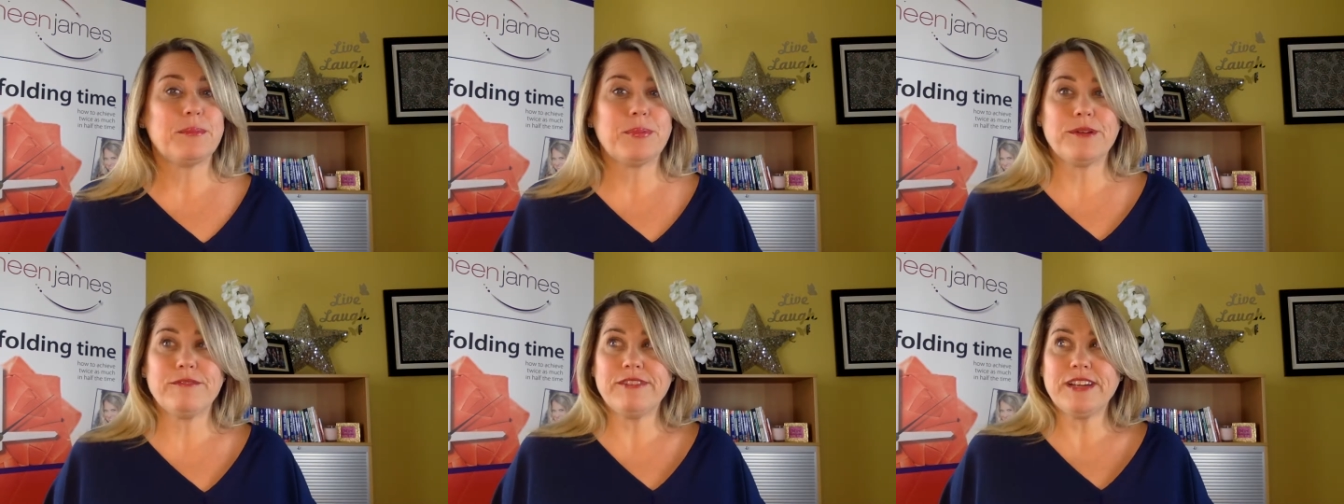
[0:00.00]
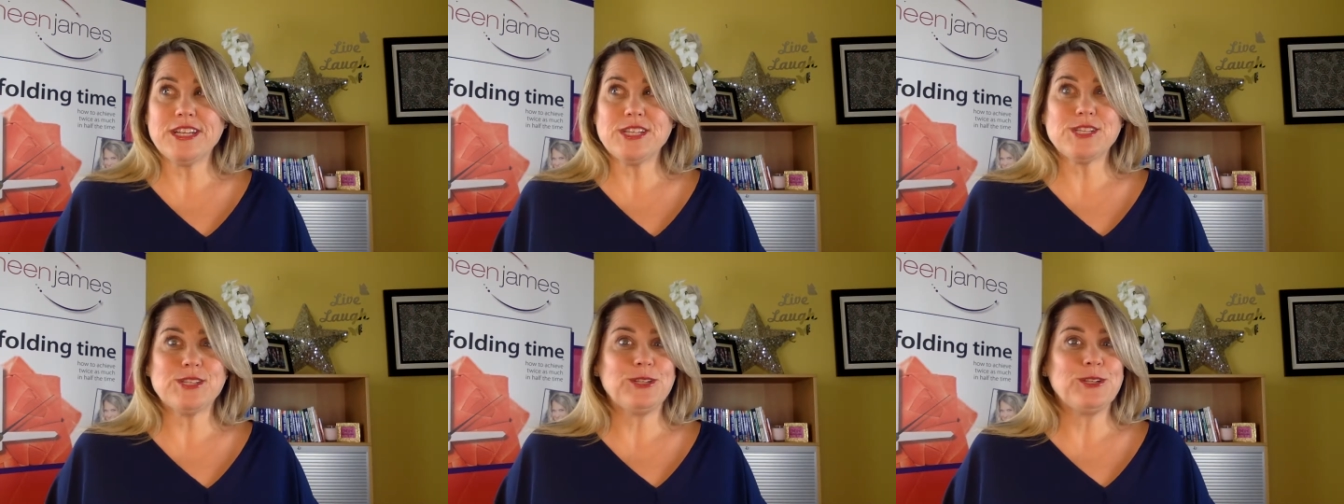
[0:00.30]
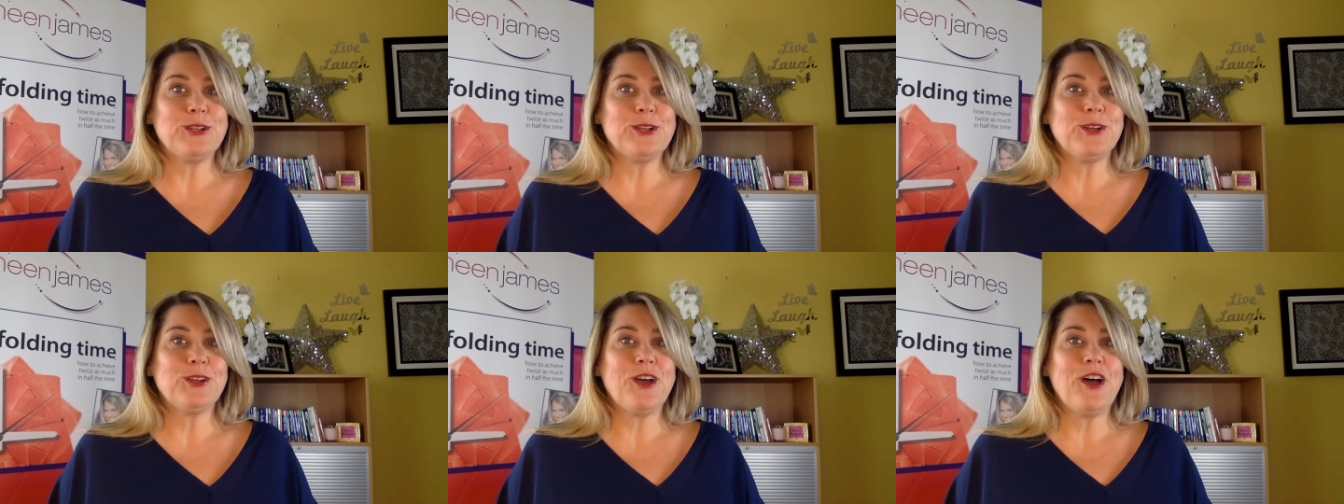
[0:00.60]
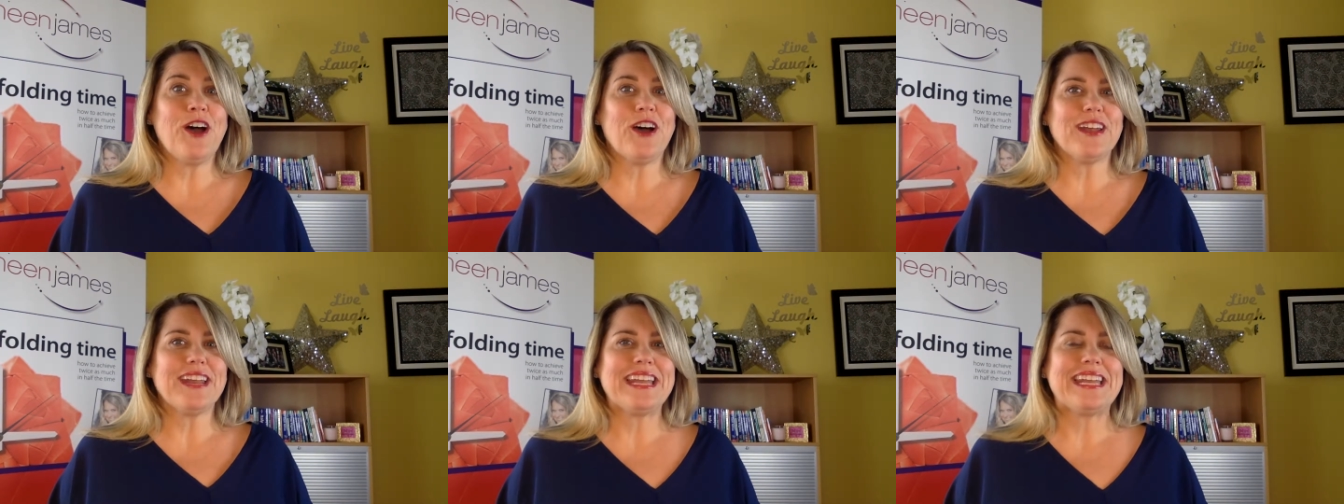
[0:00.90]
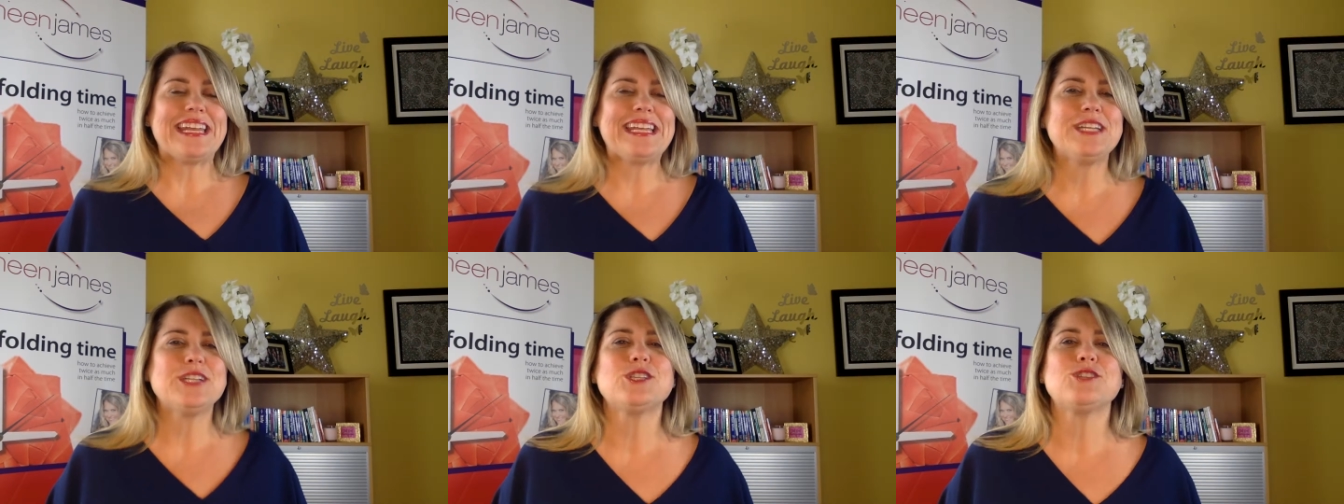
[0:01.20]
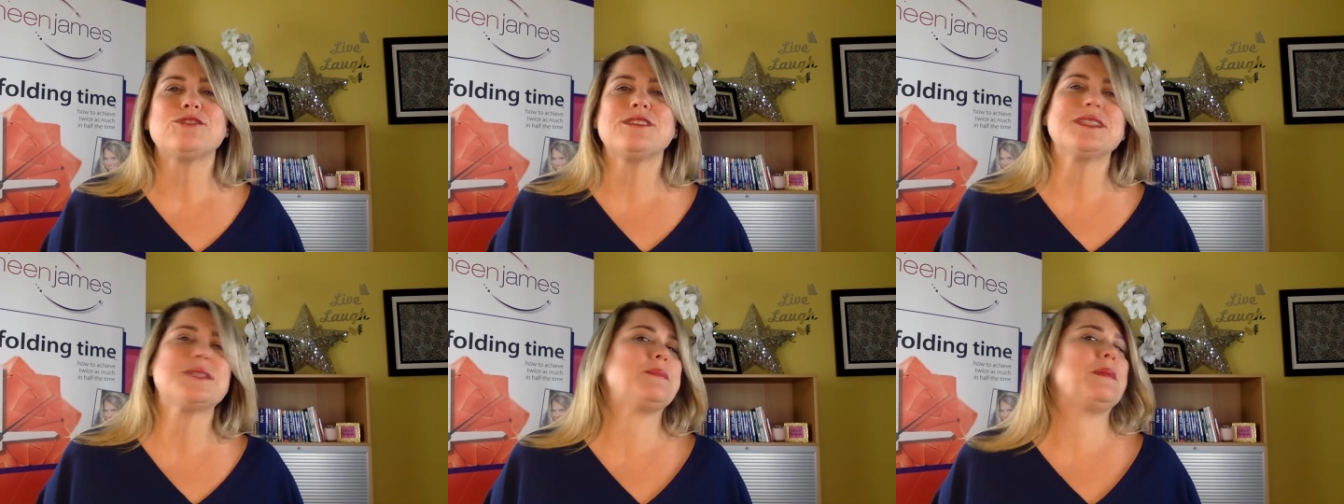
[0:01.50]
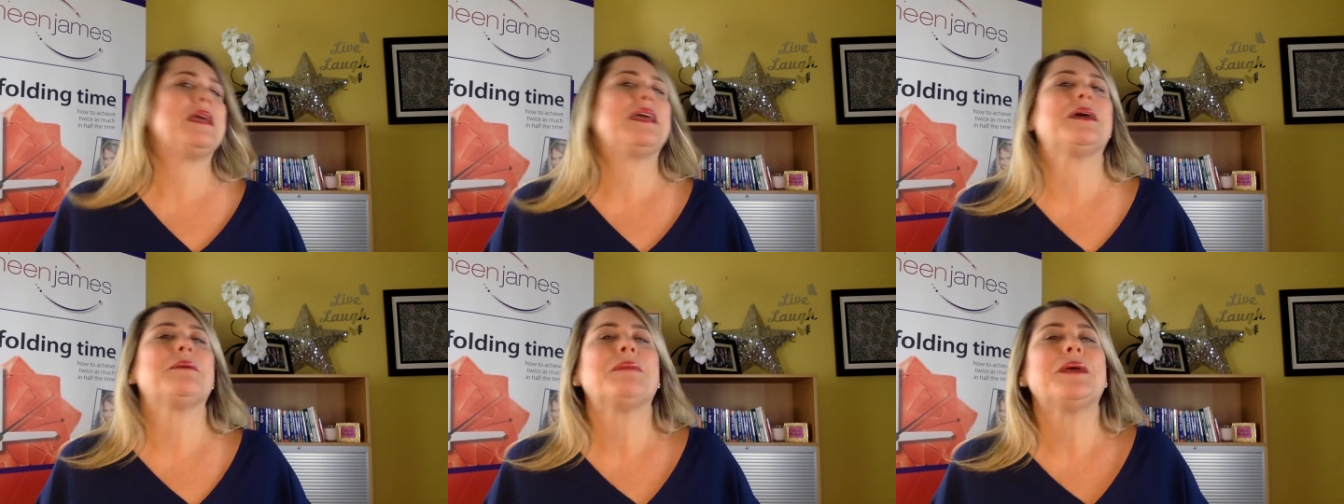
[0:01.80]
professional or not, an industry
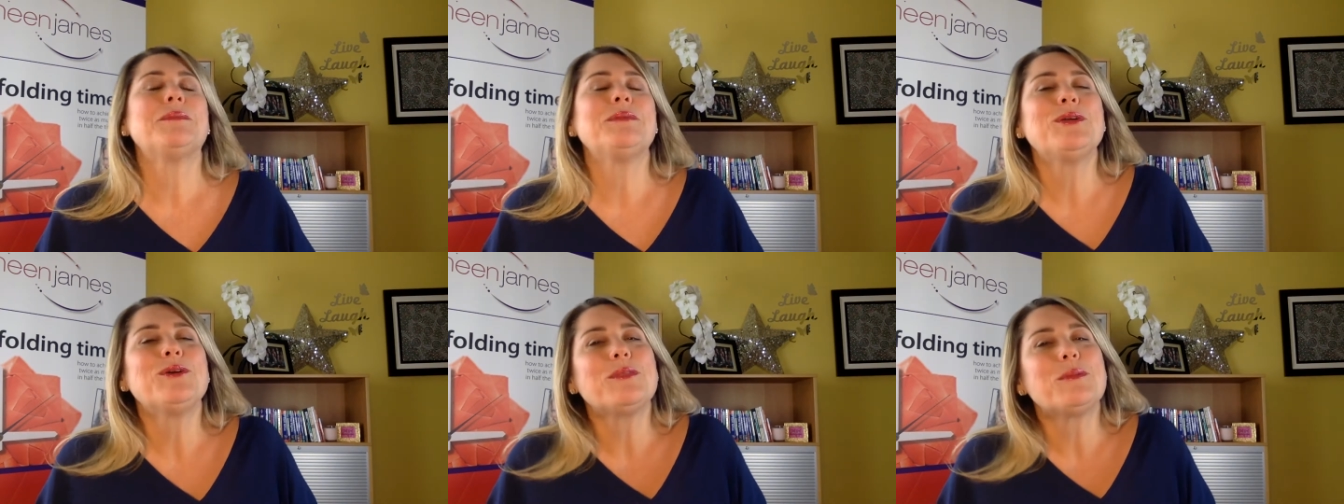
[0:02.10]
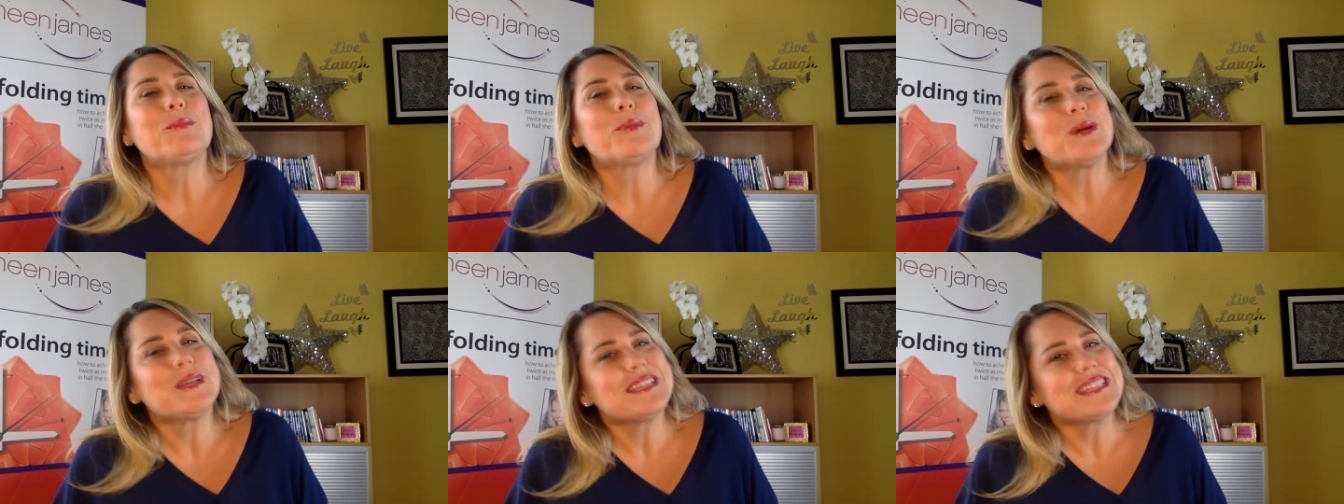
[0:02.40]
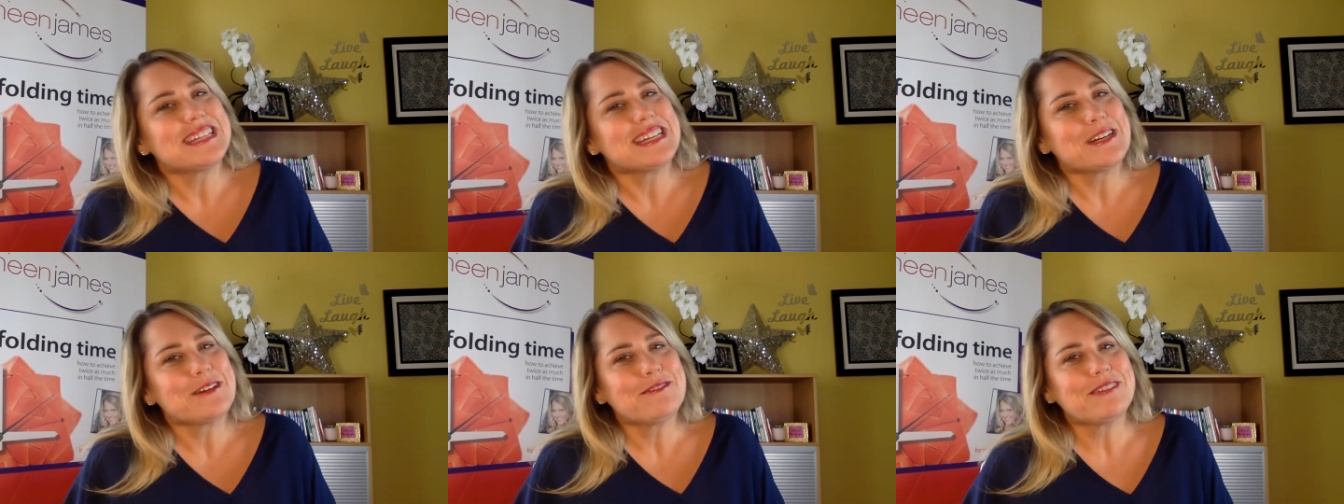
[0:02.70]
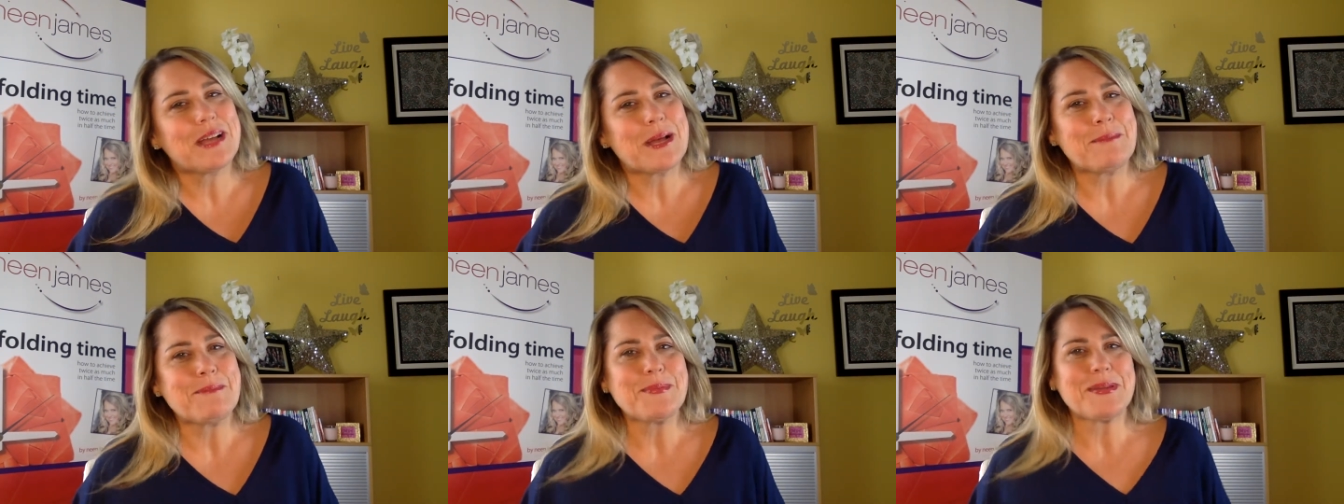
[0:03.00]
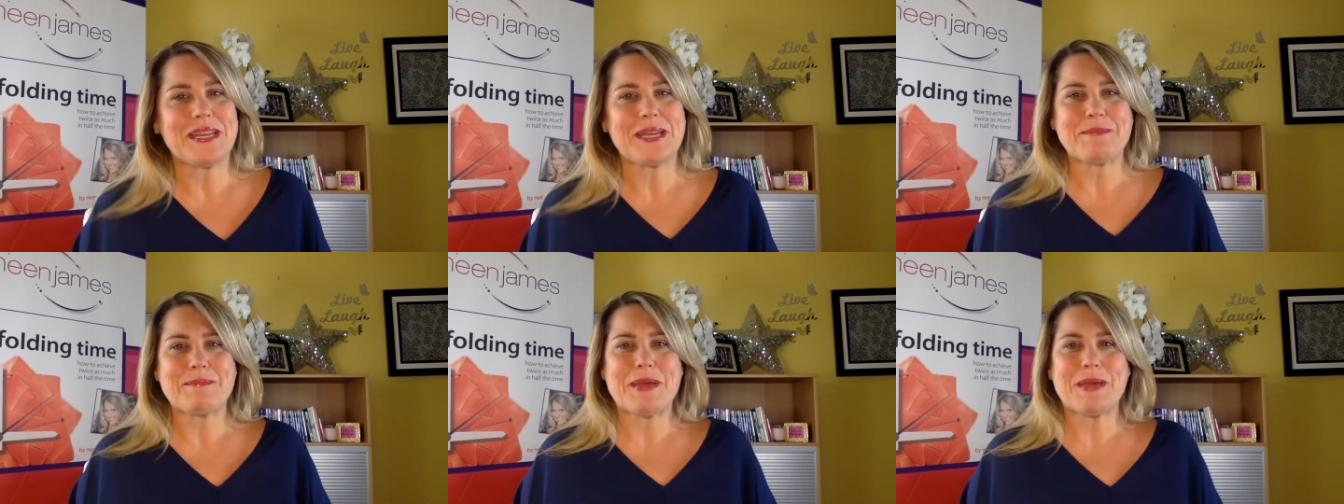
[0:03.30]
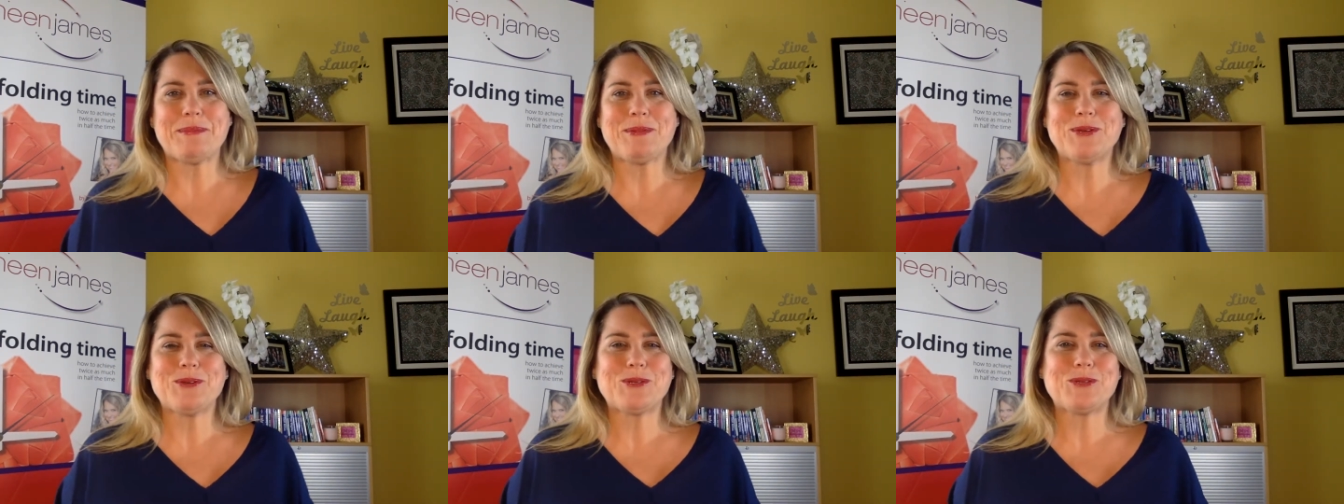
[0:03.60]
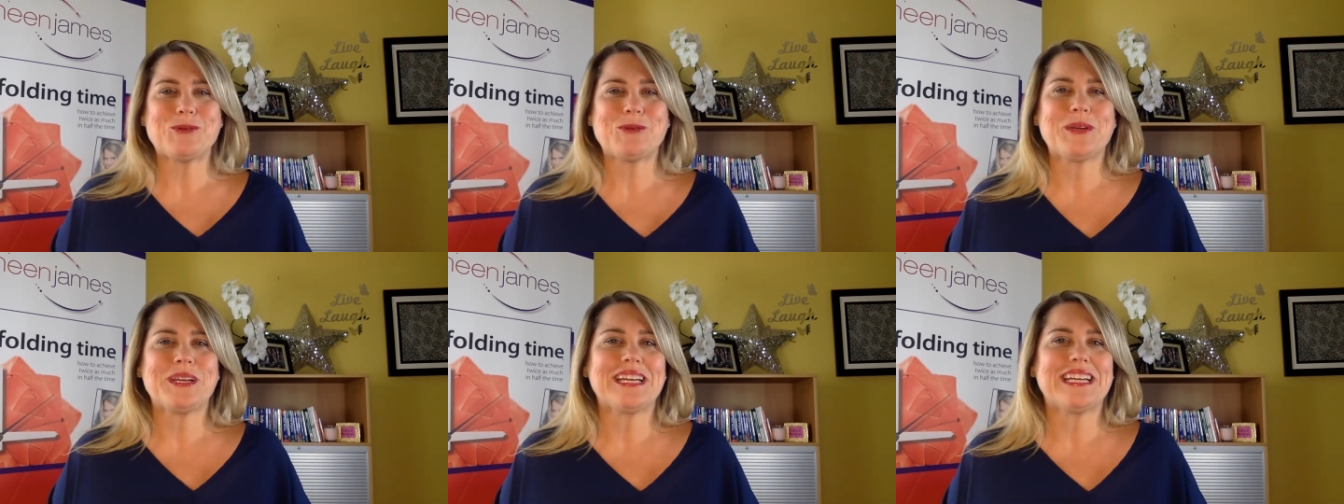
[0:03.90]
speaker, maybe you're the president of a company, maybe you're
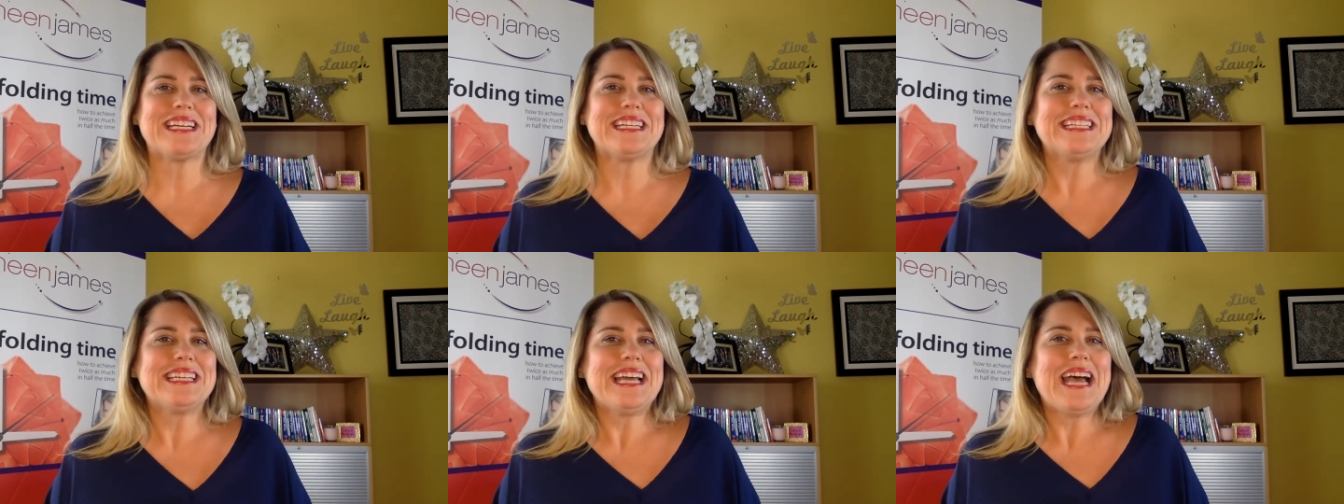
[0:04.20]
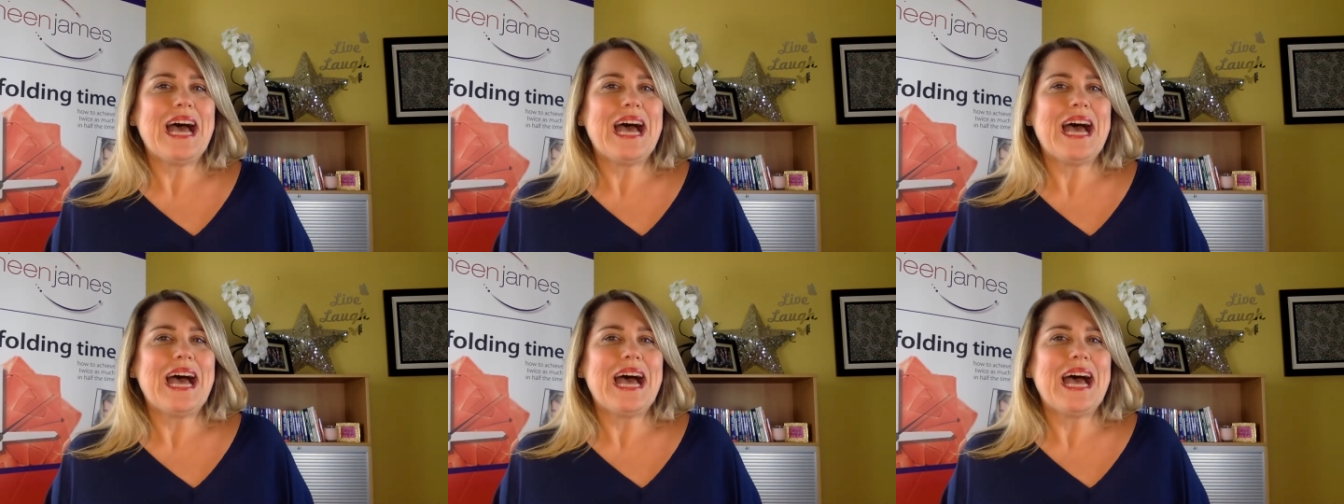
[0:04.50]
doing an